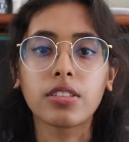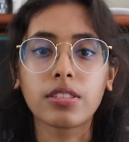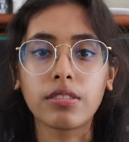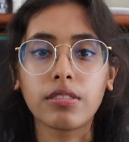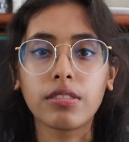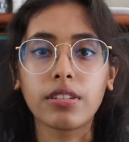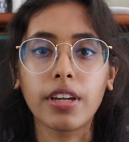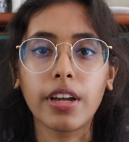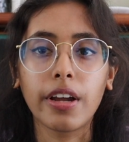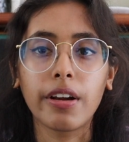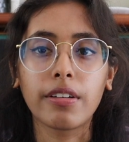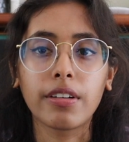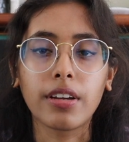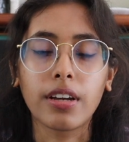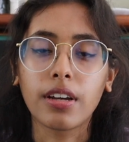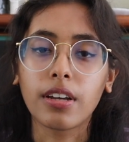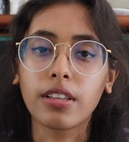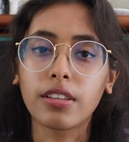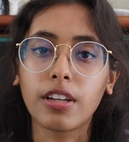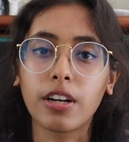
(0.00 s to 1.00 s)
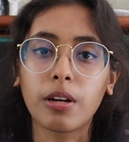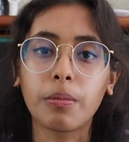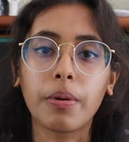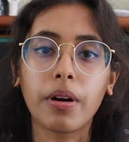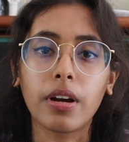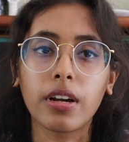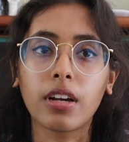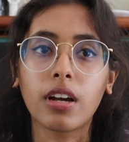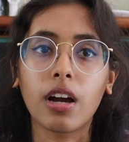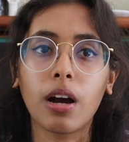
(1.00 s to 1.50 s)
certain area,
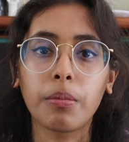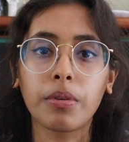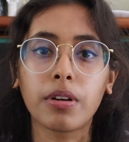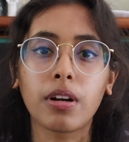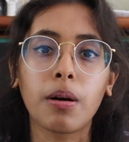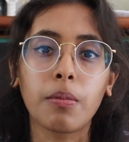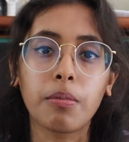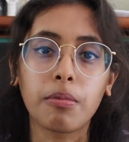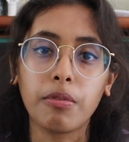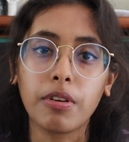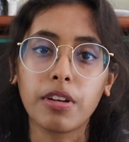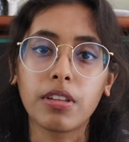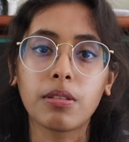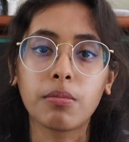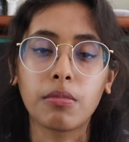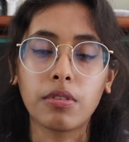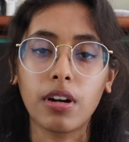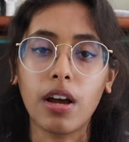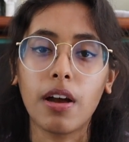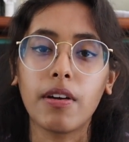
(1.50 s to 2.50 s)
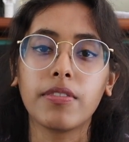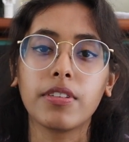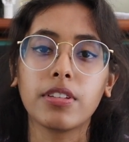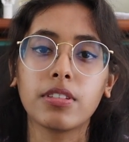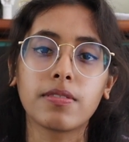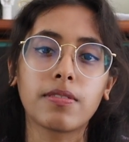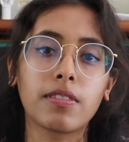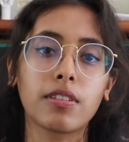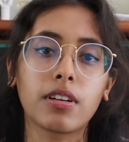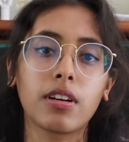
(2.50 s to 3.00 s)
thereby coming up with more
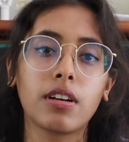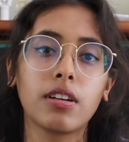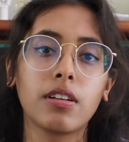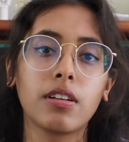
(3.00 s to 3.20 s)
evidence for carnivory